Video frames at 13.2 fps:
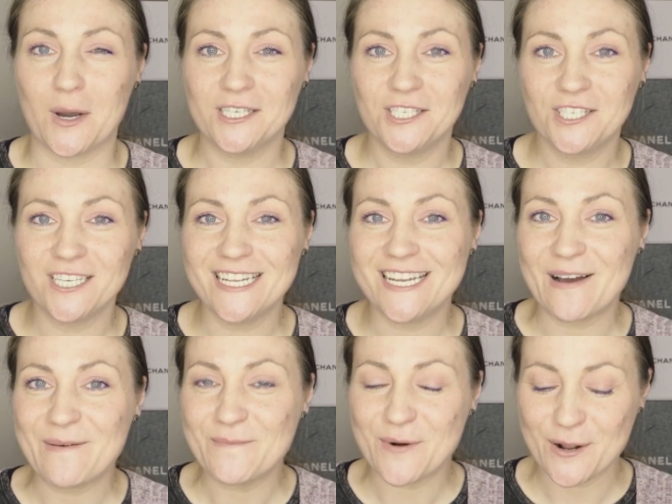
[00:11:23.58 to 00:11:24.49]

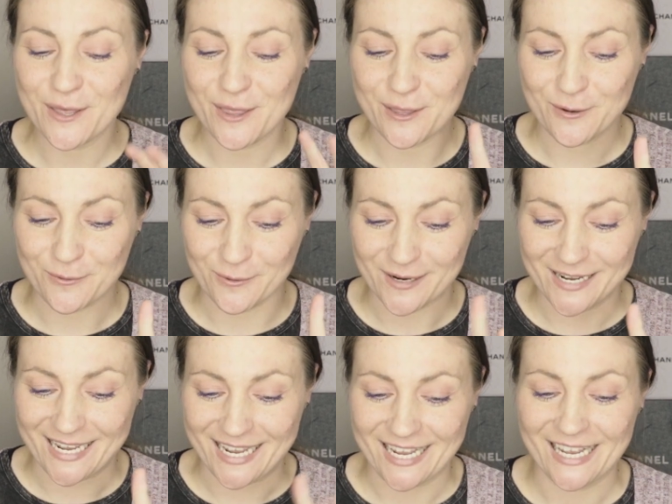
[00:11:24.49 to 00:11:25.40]
Question number
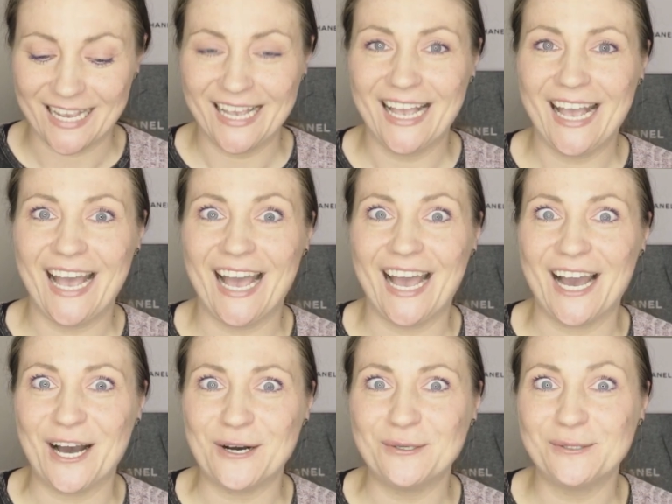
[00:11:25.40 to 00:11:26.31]
3,
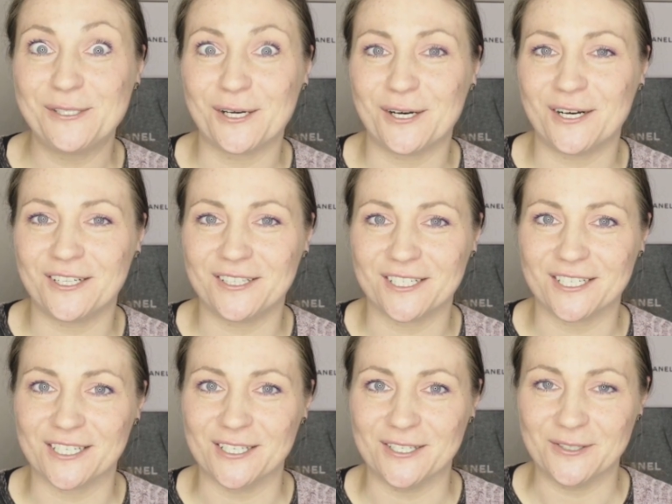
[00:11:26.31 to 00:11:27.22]
how
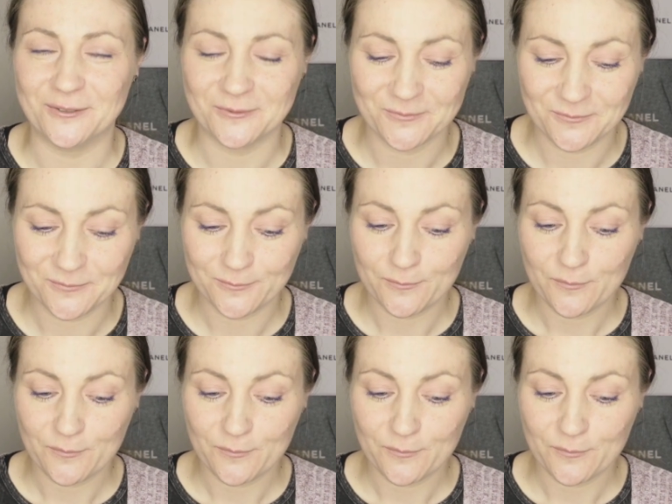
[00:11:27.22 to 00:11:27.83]
tall are you?